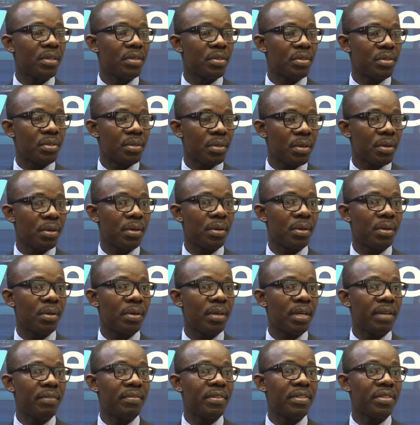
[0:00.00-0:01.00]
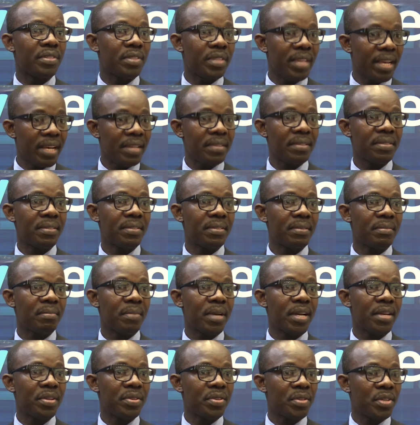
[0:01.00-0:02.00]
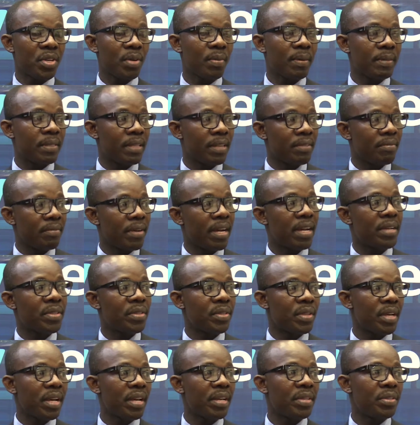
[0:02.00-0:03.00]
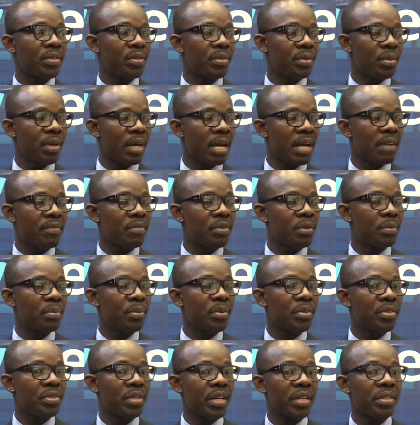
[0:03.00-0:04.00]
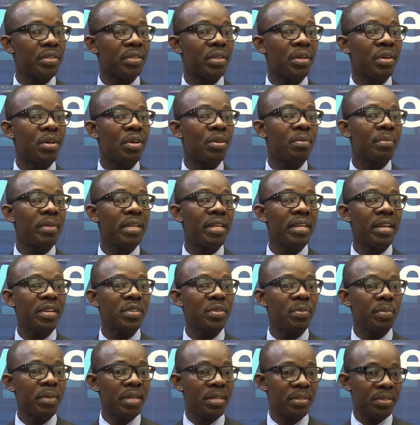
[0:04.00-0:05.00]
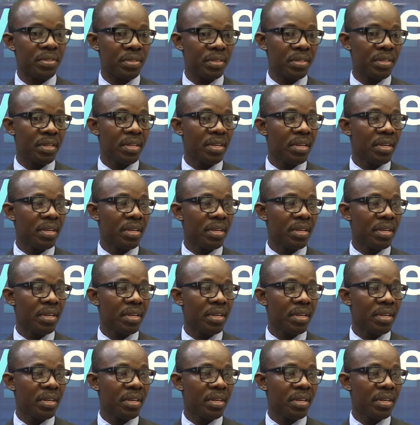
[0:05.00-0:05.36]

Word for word: So if it's yes, my job as advisor is you have to protect your own media space.